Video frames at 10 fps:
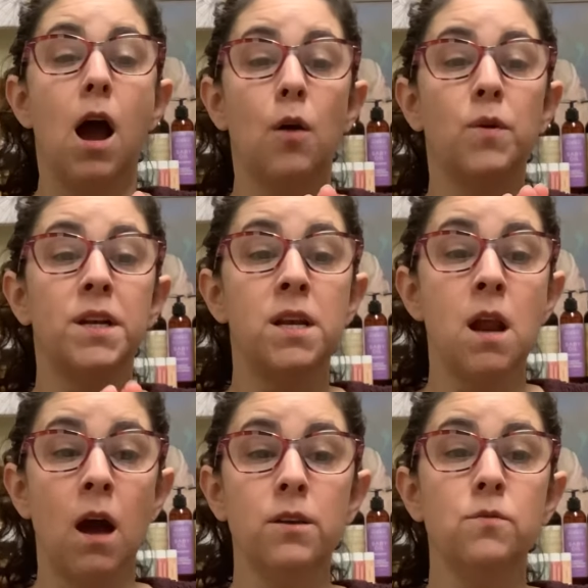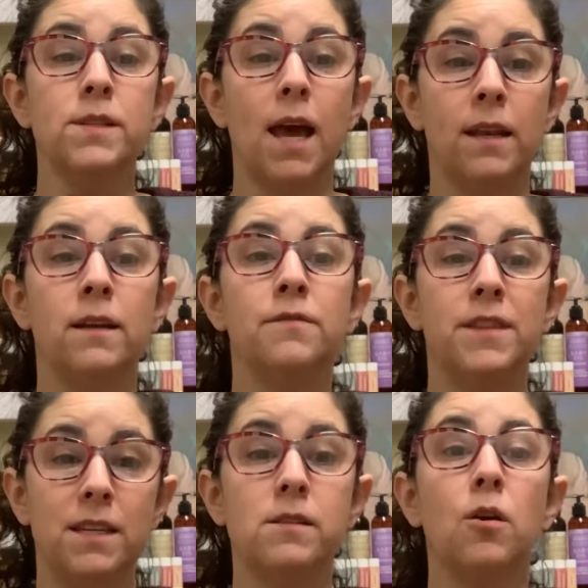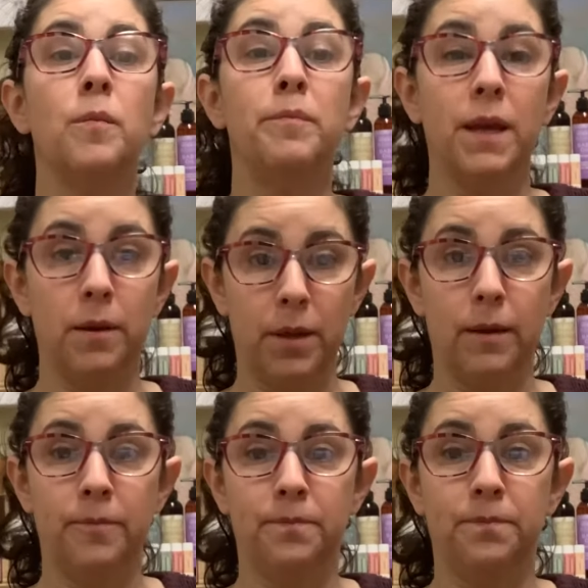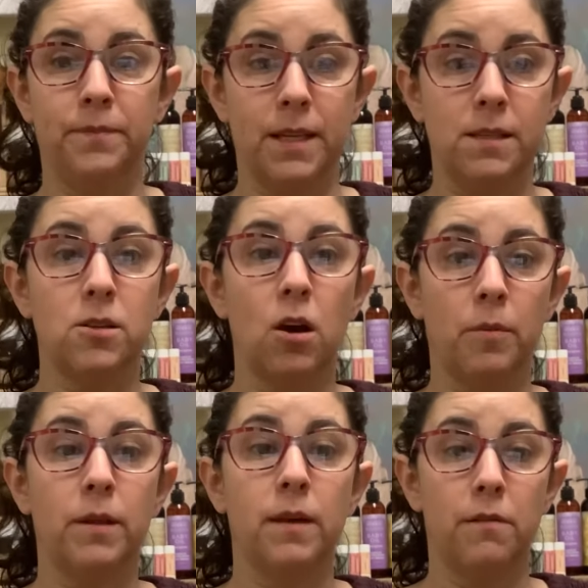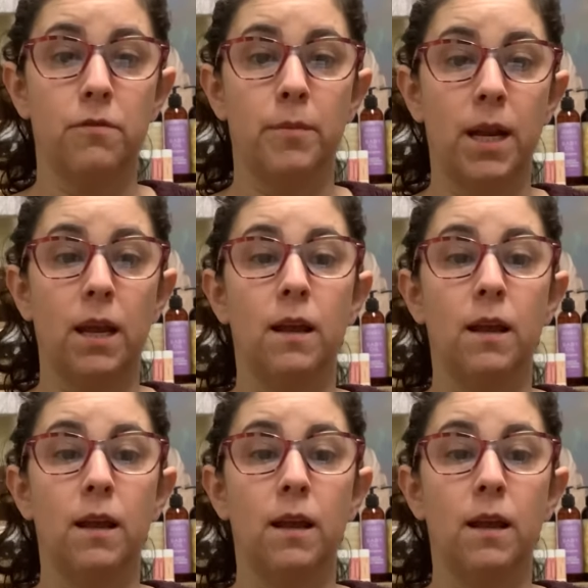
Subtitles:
I would not use any of these on a baby. Let's talk about that for a minute.